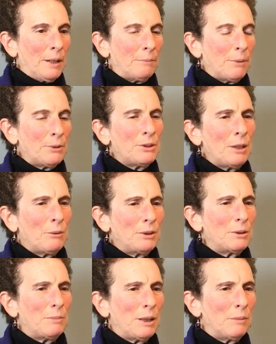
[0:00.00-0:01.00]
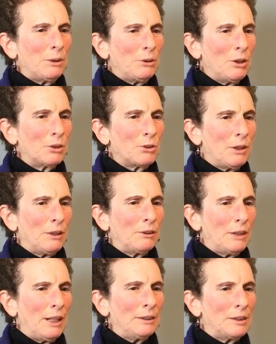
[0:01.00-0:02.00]
person that wants to become a dog trainer
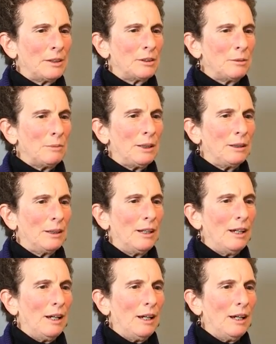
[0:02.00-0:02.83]
and says to me,